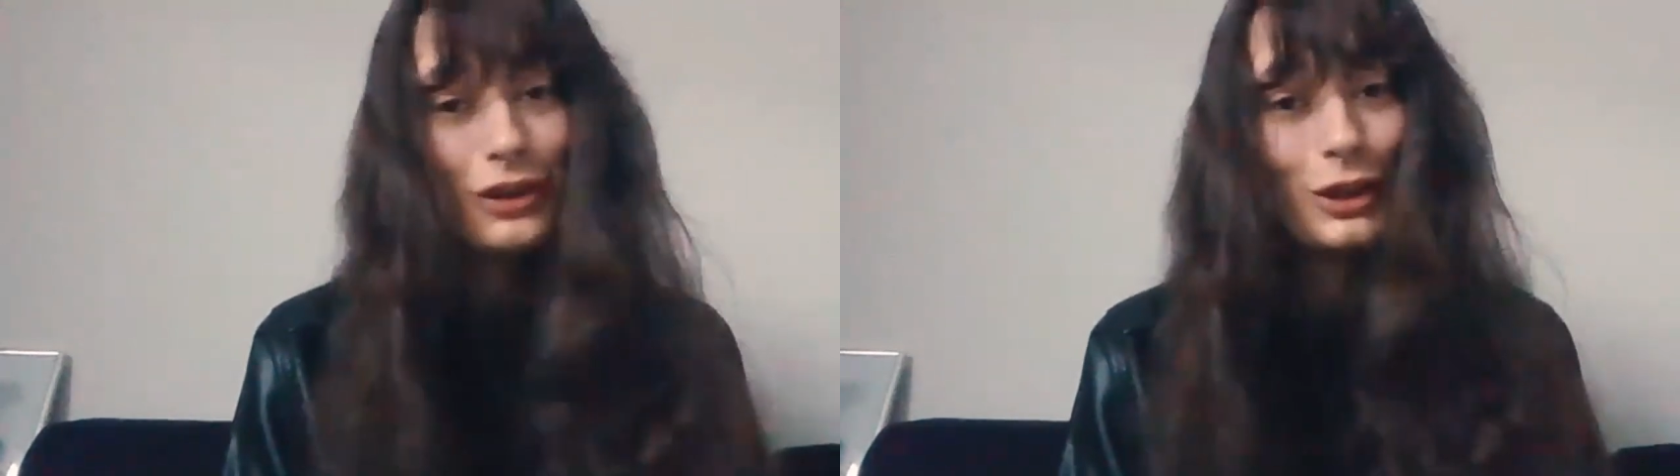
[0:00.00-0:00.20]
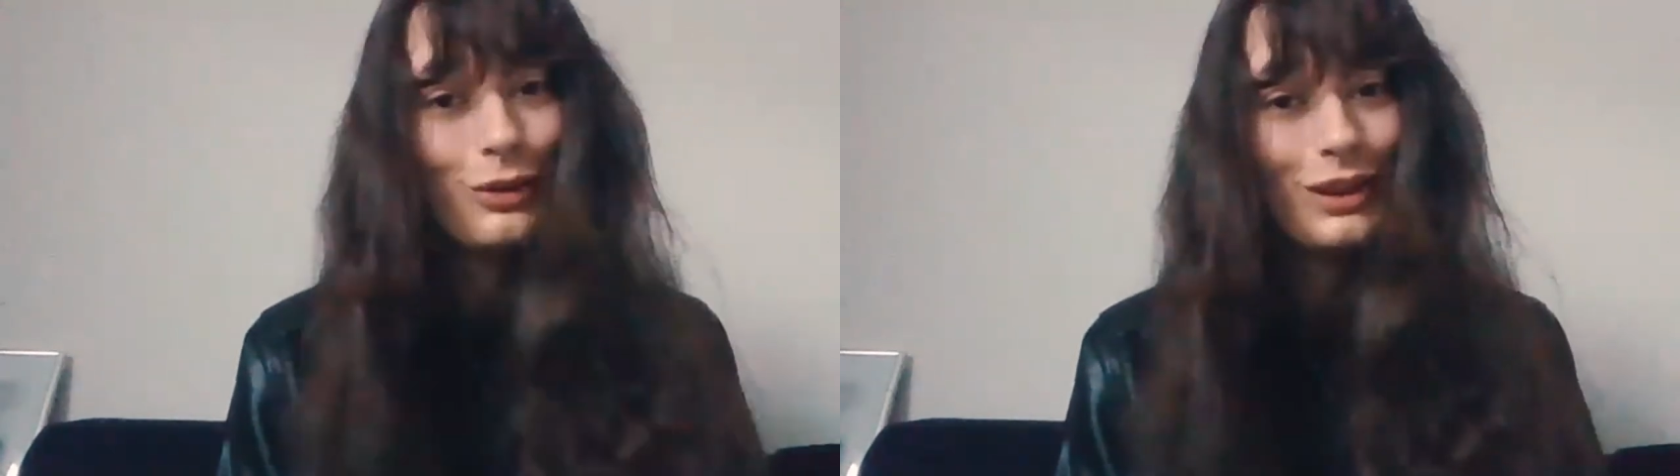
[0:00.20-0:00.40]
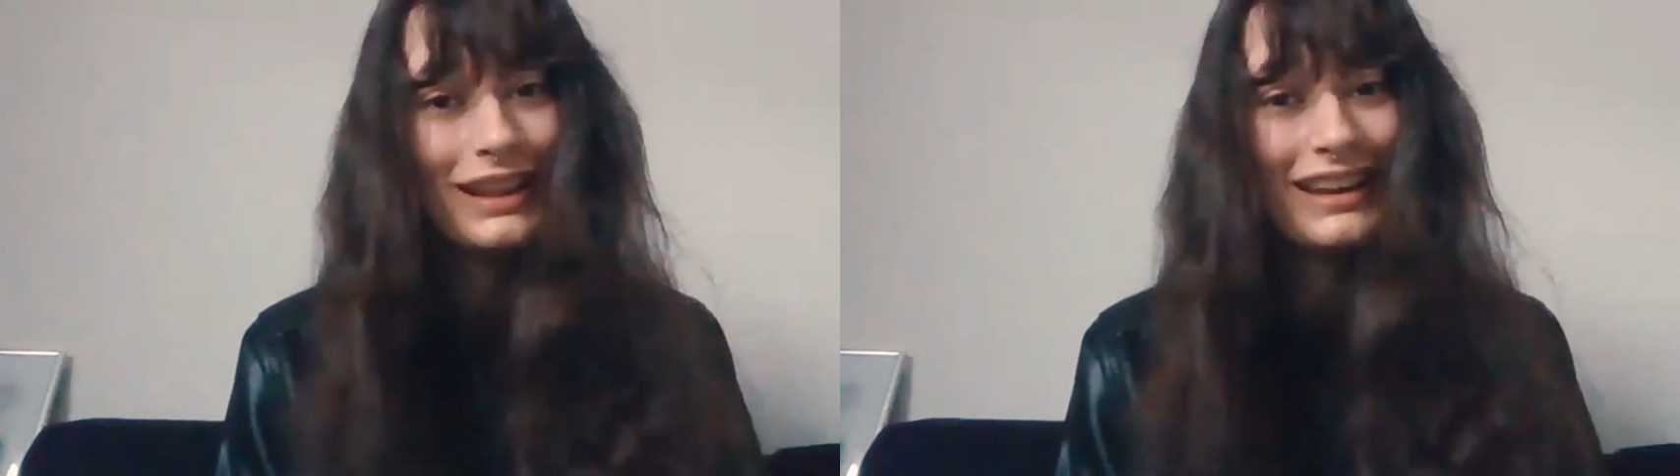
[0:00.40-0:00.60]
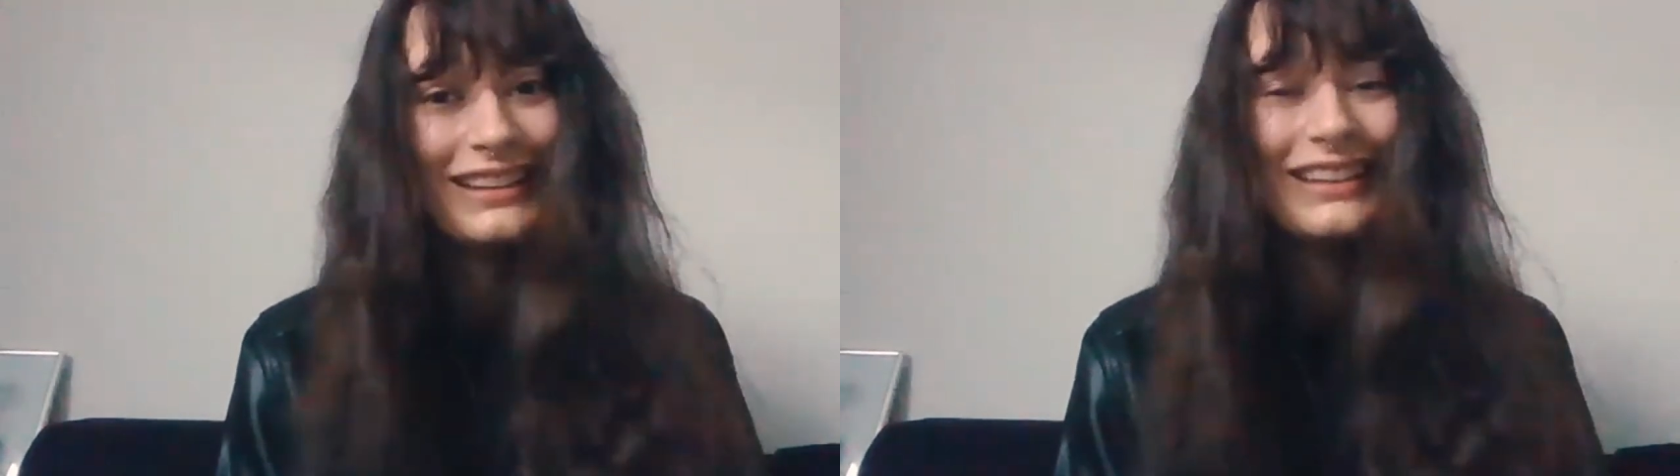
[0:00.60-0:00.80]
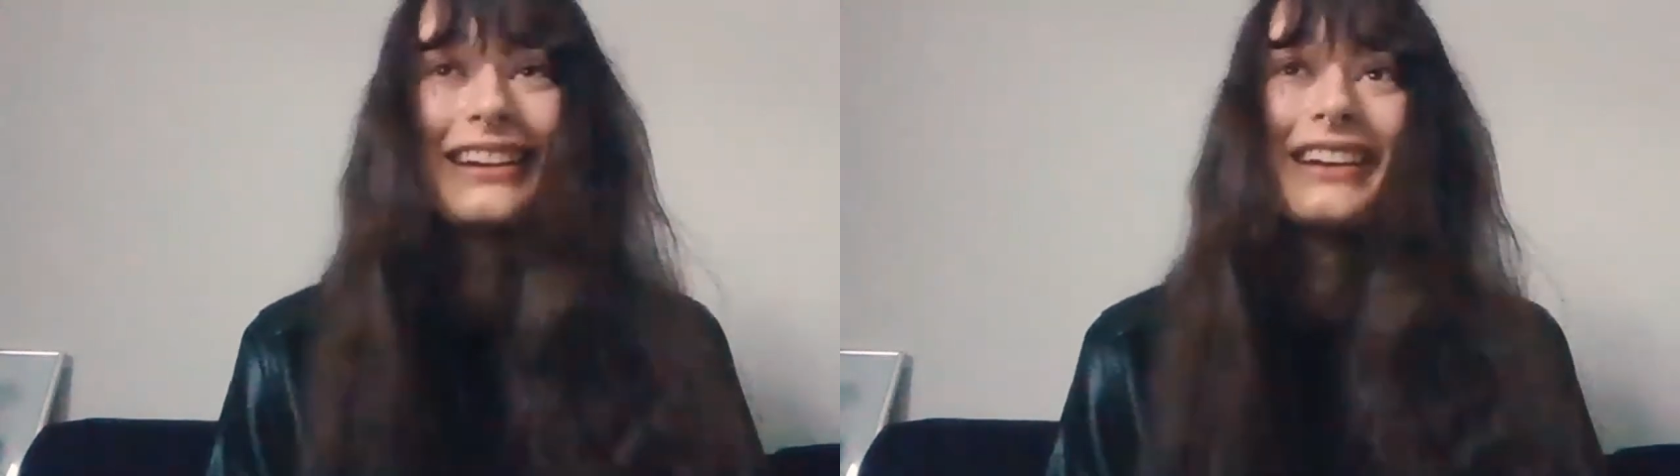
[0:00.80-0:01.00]
you would
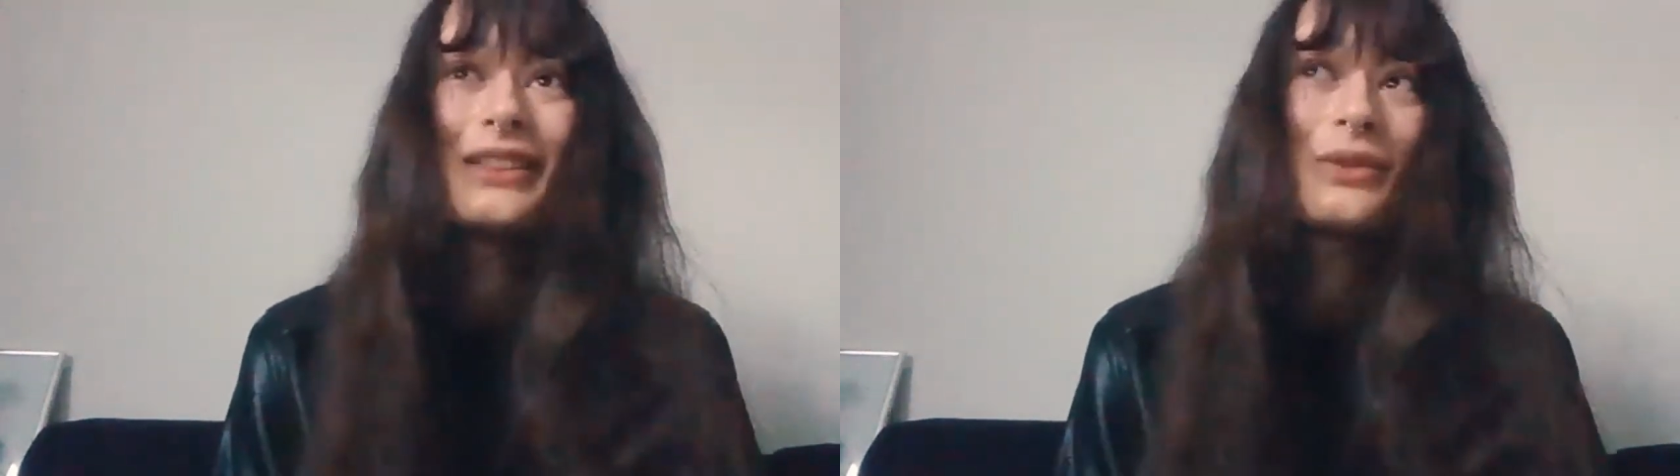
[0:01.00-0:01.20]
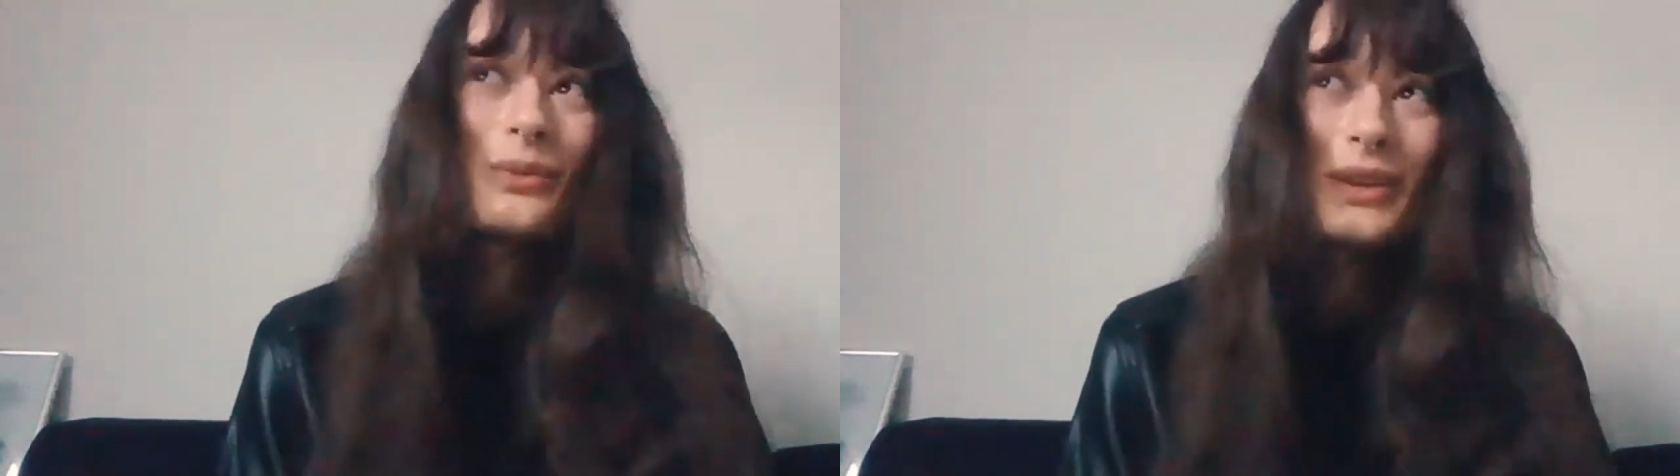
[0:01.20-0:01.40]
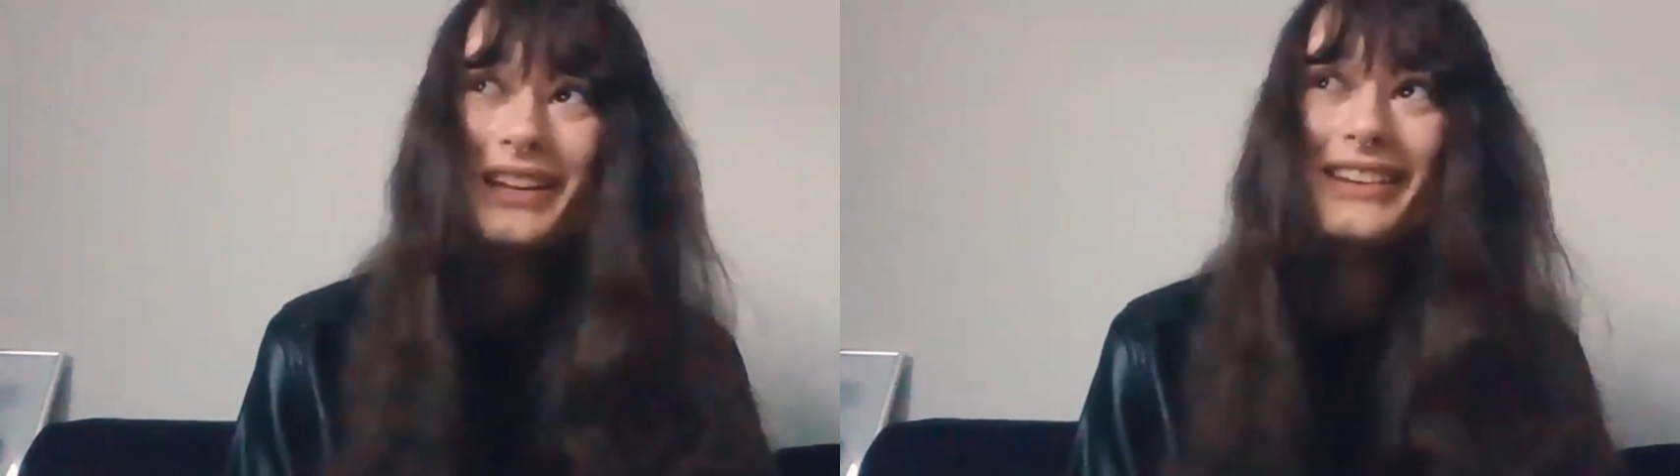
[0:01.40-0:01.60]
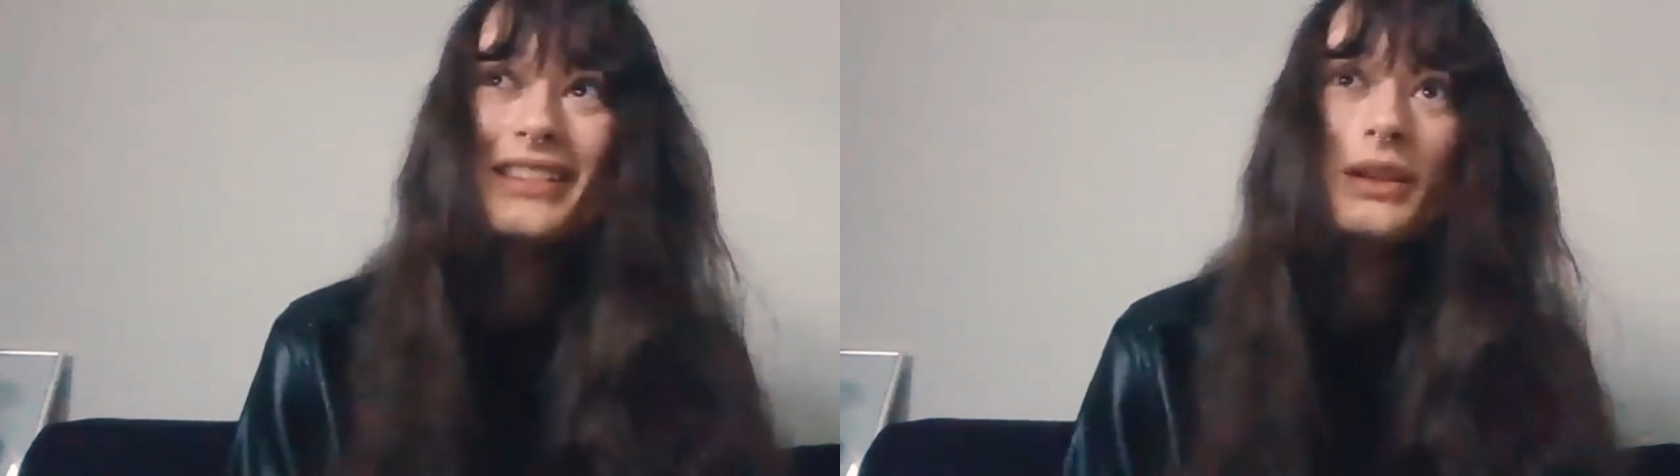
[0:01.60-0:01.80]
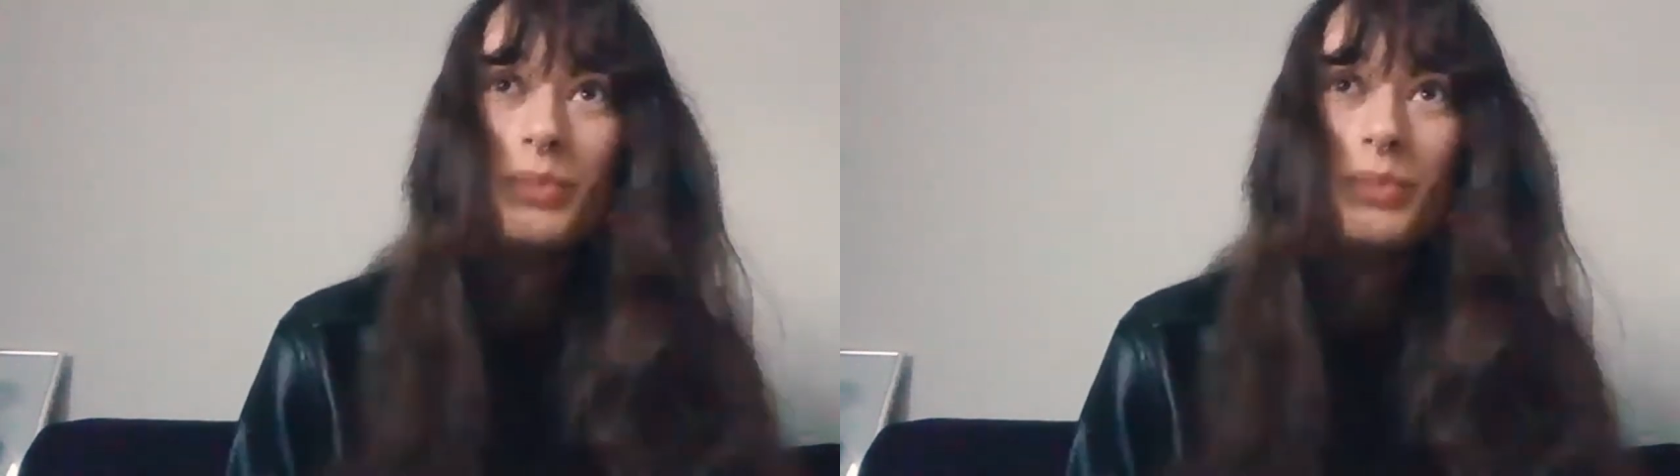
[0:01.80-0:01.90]
like. The weirder, the